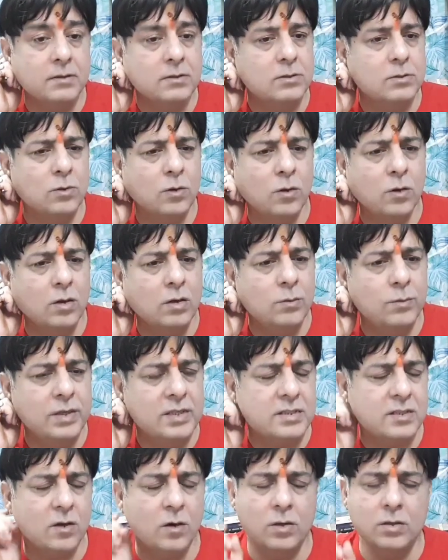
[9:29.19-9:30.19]
You are
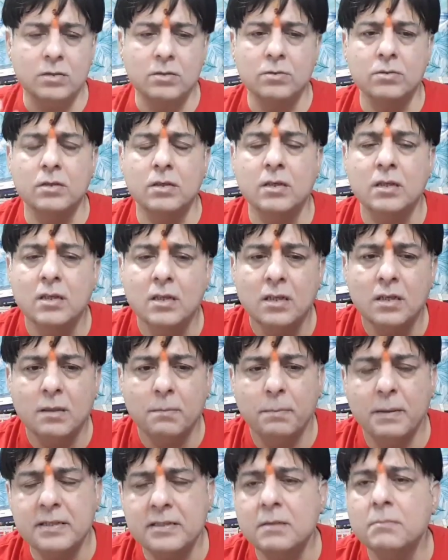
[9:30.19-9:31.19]
always onto the
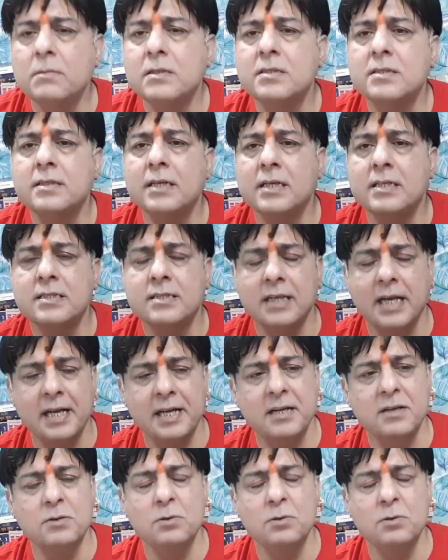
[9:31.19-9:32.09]
pessimistic side.